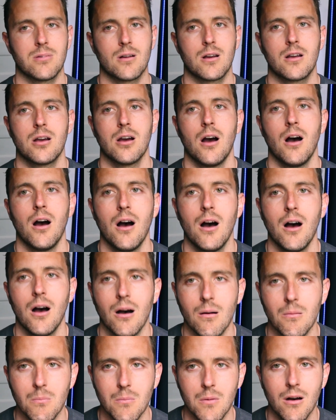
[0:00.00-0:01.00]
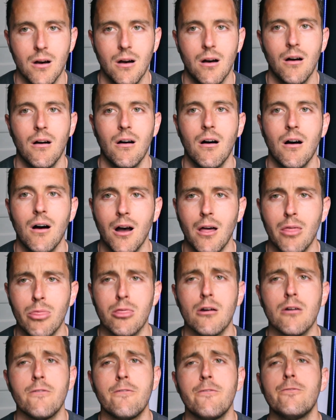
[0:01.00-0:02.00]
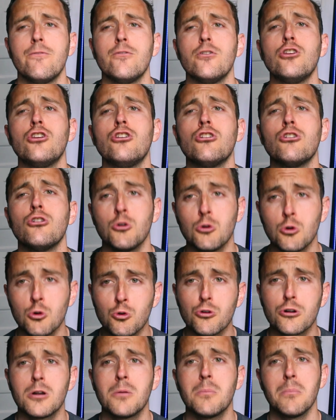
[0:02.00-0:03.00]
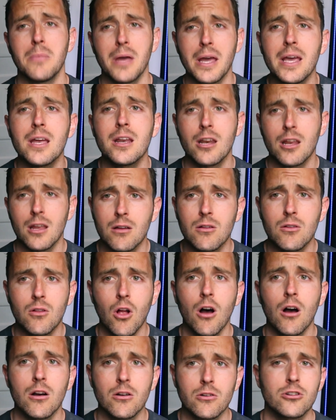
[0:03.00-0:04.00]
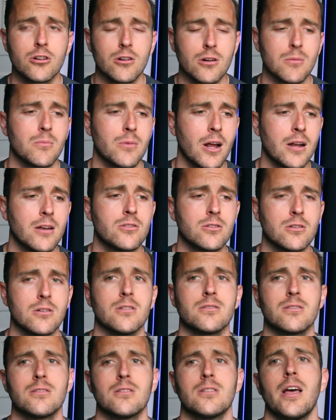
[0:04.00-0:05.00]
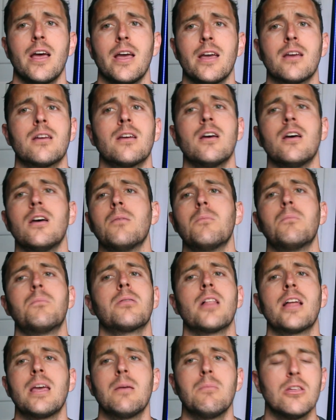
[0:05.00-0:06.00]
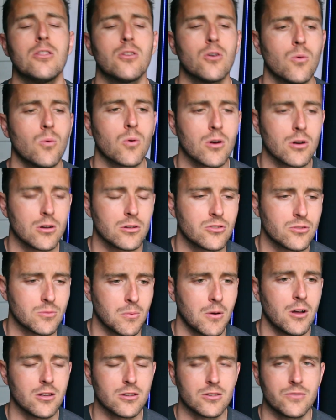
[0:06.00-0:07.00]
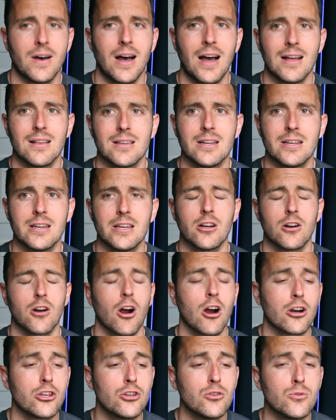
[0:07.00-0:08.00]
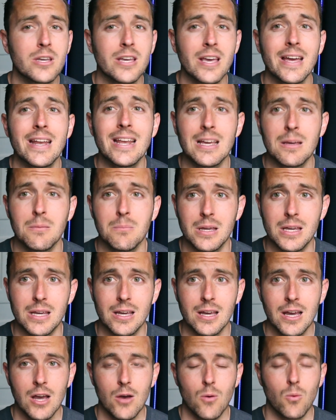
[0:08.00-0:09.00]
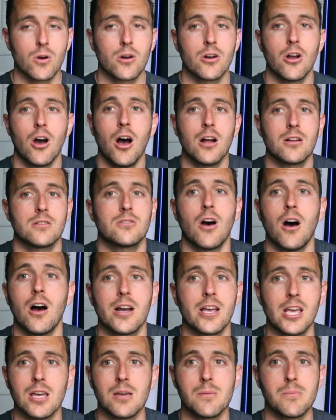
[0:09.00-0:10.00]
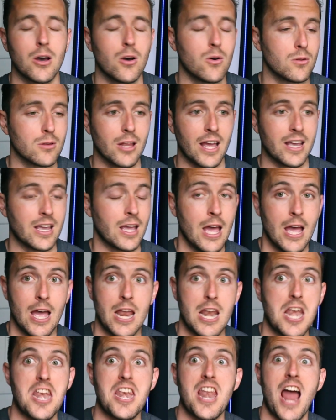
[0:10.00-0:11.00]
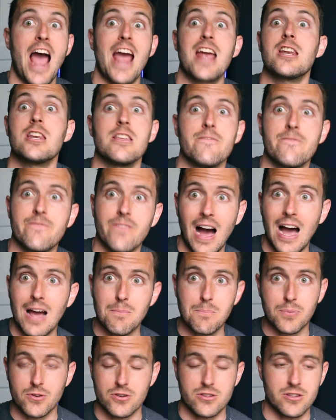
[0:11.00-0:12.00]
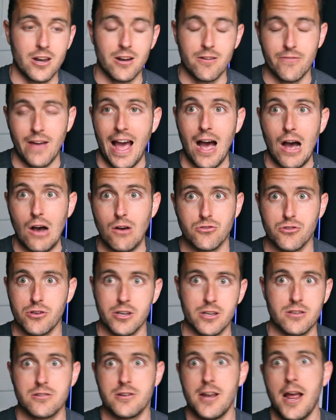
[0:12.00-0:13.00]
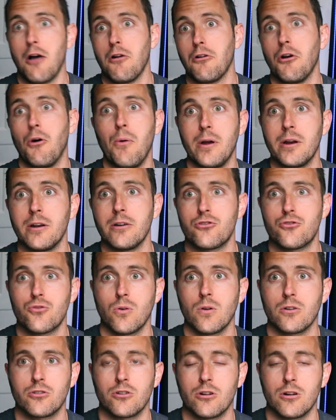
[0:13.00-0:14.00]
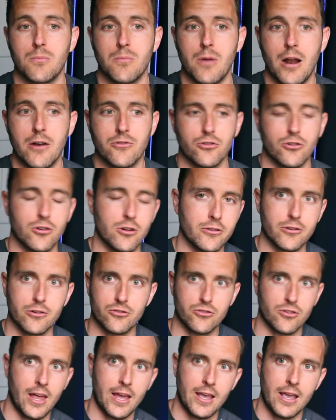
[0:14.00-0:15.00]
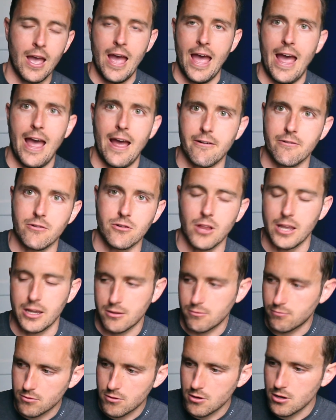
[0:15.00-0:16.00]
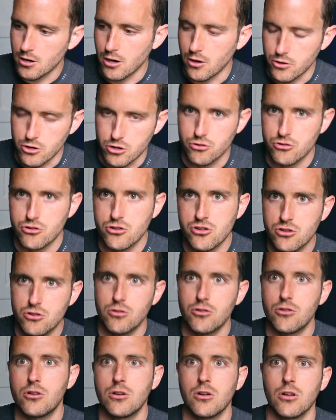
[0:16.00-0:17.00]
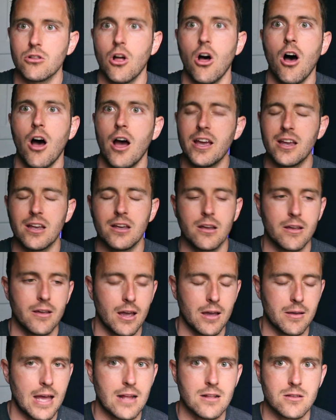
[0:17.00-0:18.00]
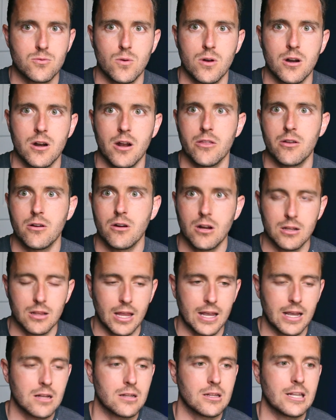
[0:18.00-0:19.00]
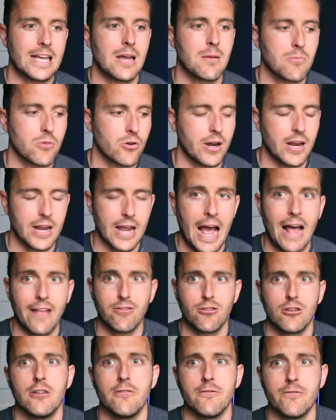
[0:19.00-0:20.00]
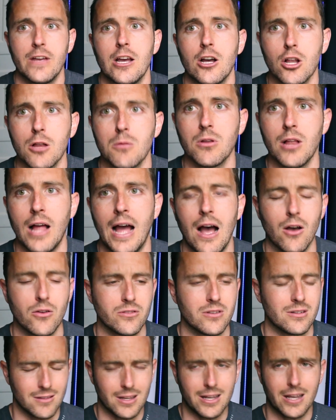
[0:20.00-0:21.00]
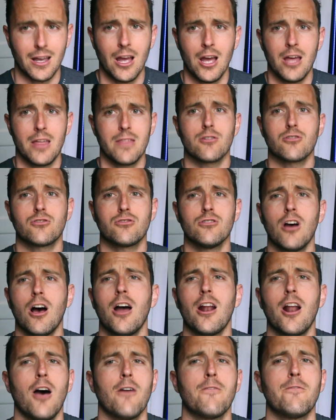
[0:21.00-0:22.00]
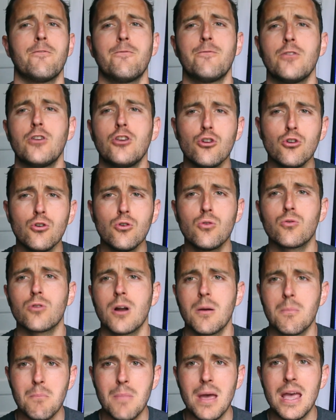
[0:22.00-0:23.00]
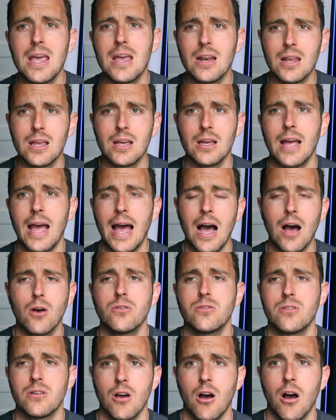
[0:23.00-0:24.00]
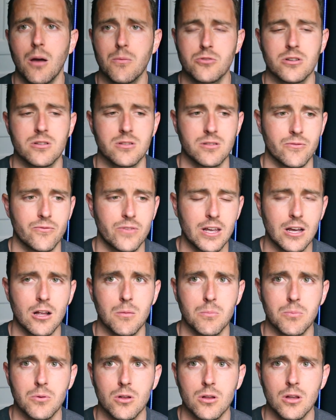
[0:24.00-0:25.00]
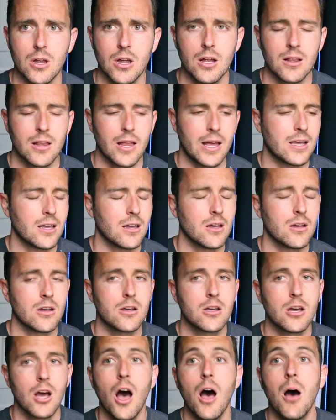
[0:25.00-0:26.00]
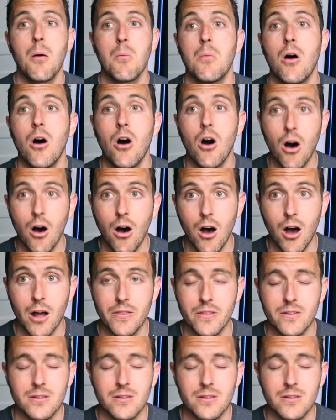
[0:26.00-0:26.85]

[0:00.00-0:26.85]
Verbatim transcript: Come on, the few remaining long term rentals. Like, play me the world's smallest violin here. Are you kidding me? We're not talking about like 95% of housing is now going to short term rental and there's like, like, you know, you're clawing against one another and like clamoring at the available housing. Like there's not a few remaining housing options available. Like come on.